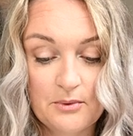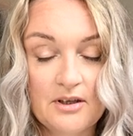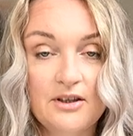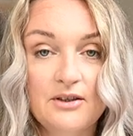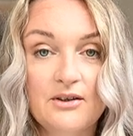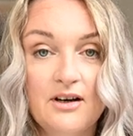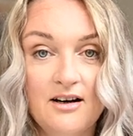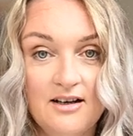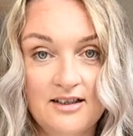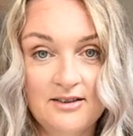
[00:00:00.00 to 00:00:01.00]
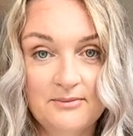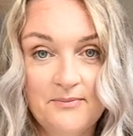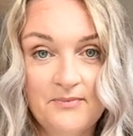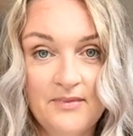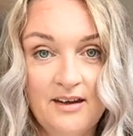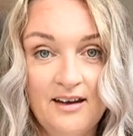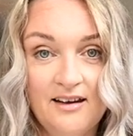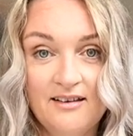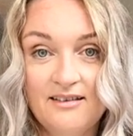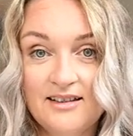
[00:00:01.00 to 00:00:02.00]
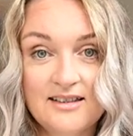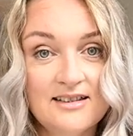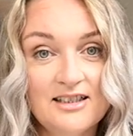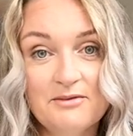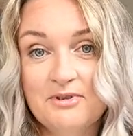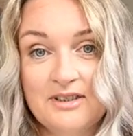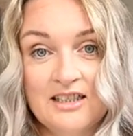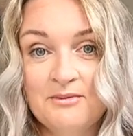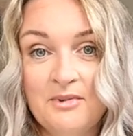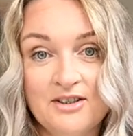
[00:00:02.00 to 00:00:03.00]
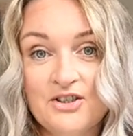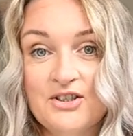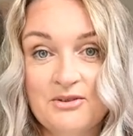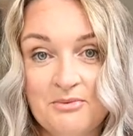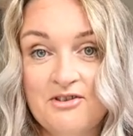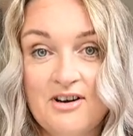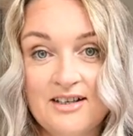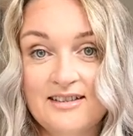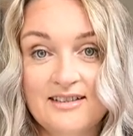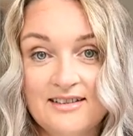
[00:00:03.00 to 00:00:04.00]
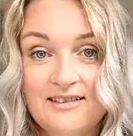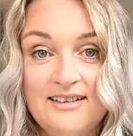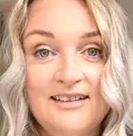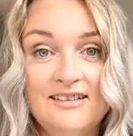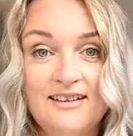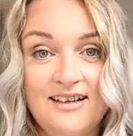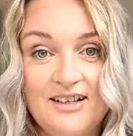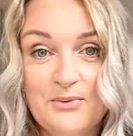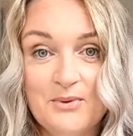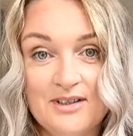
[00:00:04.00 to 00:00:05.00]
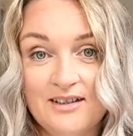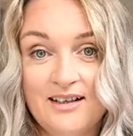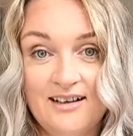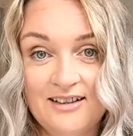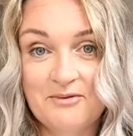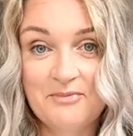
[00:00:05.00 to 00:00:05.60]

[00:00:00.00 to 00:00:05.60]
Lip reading: with your heart." This is pretty much summarizes the entire watercolor